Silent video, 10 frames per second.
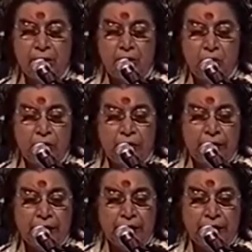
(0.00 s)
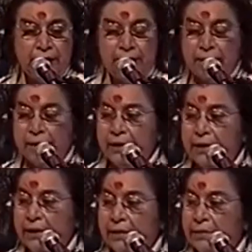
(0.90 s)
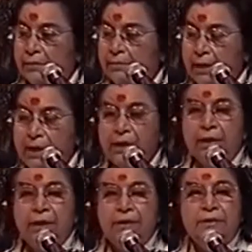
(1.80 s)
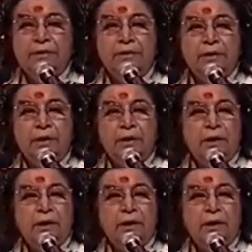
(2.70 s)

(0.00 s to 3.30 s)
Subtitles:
or a candle can enlighten many candles.